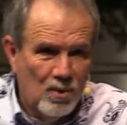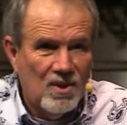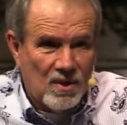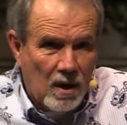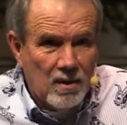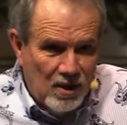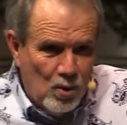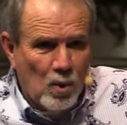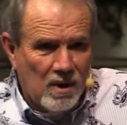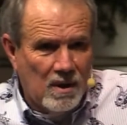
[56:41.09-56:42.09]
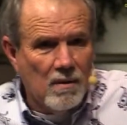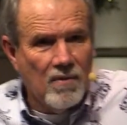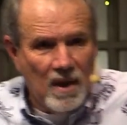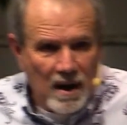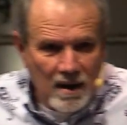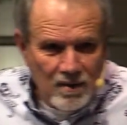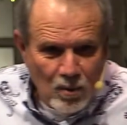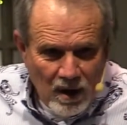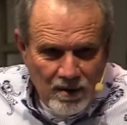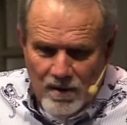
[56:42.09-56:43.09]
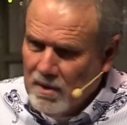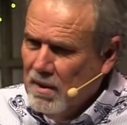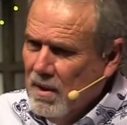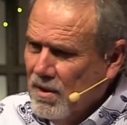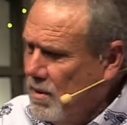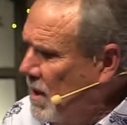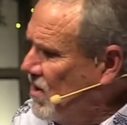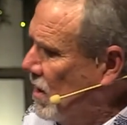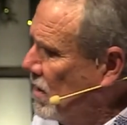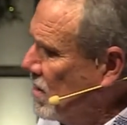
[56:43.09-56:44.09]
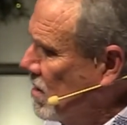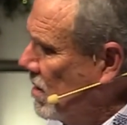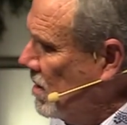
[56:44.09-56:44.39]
decide that you want to give that rather than. Does this make sense?